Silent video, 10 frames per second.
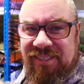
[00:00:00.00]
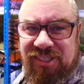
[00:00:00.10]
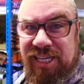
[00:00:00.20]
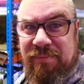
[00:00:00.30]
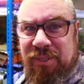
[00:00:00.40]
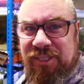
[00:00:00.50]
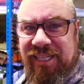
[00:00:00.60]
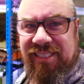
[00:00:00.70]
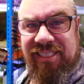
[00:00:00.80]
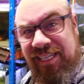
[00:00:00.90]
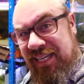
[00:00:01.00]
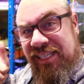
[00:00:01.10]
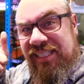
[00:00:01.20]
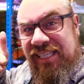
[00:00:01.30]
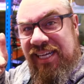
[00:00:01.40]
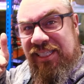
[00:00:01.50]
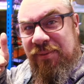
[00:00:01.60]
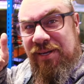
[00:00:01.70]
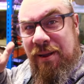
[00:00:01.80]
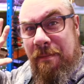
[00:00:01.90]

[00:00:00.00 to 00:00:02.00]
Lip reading: side project. See you in the next one.